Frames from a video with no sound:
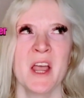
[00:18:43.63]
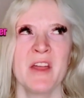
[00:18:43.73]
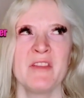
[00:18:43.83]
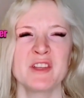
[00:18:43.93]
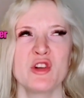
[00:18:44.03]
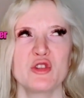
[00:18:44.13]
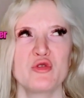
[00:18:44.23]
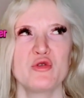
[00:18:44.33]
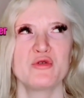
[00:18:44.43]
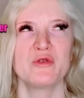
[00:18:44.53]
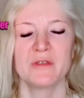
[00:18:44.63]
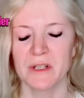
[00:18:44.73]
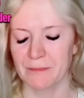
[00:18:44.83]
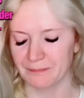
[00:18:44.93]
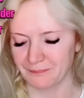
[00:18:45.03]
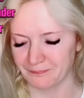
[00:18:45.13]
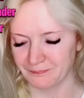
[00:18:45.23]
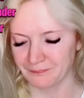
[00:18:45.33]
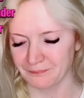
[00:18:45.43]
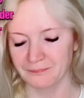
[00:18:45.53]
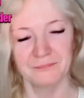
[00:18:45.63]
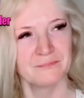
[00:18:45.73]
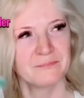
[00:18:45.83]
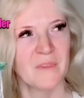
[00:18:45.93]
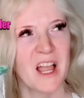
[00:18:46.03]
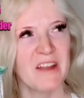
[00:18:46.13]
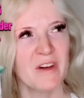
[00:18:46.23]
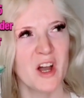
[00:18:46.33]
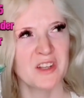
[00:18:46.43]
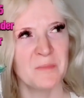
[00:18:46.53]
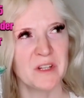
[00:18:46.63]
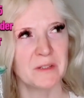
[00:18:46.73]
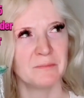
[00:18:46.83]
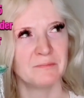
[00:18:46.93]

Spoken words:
That's not true, Susan. I have a husband.